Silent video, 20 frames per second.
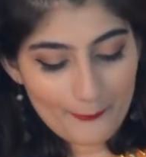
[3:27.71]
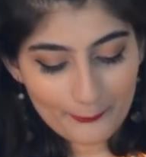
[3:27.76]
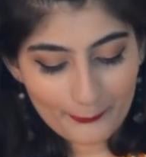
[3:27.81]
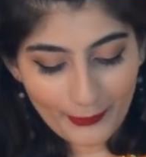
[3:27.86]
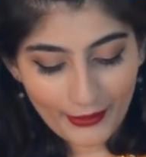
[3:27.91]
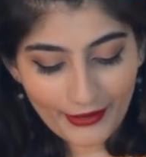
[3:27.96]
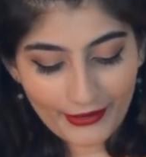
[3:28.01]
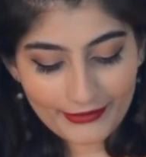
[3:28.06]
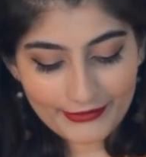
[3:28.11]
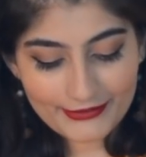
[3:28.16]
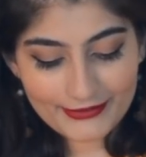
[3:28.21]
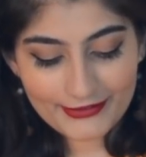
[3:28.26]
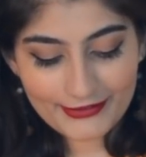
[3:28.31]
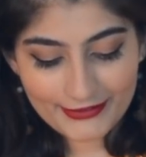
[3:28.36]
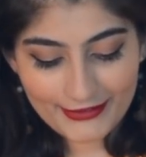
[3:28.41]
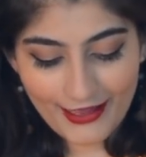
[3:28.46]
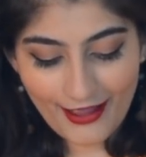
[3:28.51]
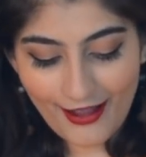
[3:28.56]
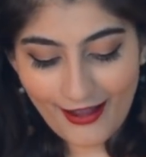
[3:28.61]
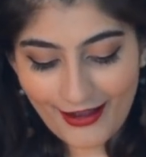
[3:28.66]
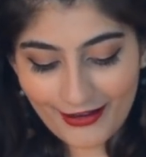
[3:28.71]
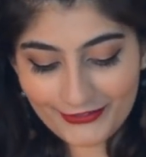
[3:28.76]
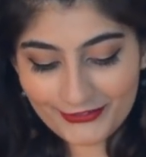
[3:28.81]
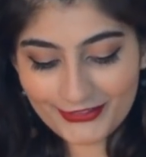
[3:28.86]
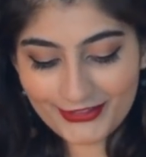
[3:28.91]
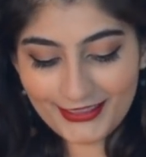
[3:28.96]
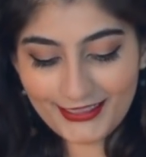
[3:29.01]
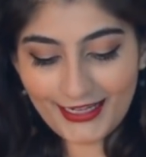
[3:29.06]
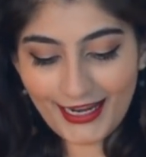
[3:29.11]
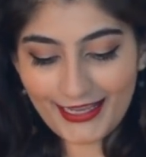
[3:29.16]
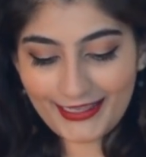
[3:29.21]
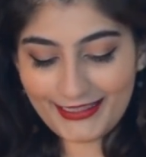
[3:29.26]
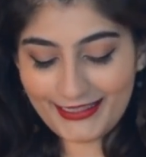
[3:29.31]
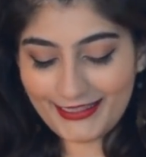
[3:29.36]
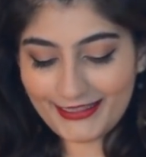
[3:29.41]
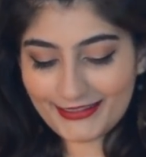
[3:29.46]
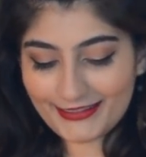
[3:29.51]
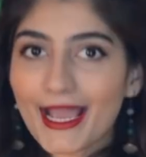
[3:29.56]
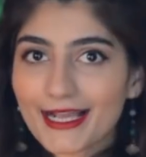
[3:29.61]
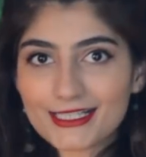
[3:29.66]
but yeah, I really like
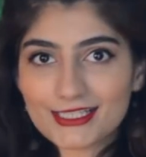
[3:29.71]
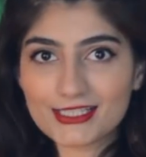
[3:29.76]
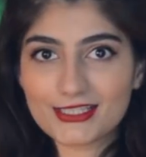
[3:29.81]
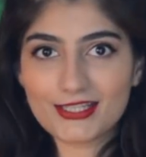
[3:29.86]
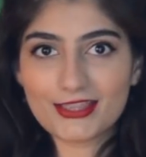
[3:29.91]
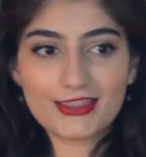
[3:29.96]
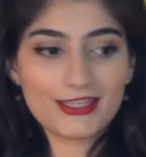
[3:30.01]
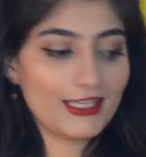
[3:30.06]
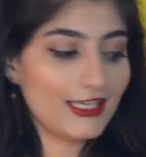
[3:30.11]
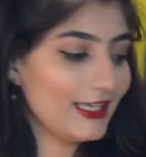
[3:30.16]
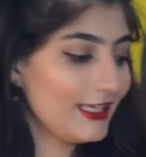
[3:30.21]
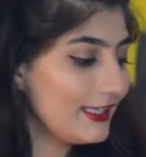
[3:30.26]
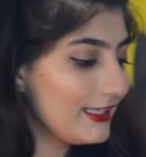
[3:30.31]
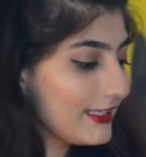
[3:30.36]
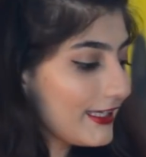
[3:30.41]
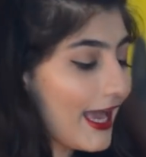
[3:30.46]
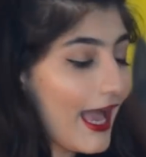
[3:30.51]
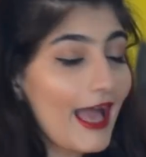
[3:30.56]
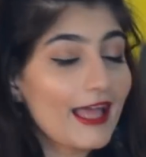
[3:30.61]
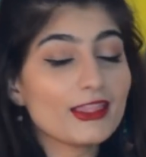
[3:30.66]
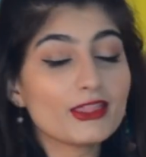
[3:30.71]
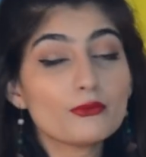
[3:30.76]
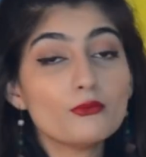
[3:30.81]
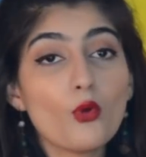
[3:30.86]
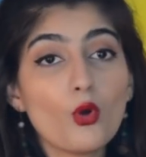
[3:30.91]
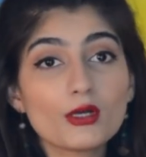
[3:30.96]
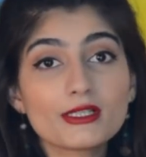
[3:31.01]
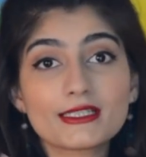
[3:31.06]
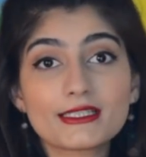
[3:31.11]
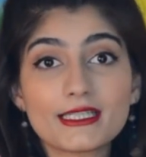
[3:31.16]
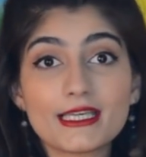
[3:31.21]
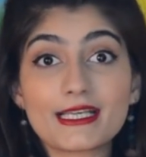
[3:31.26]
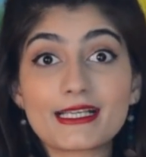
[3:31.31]
it. Next thing, and the most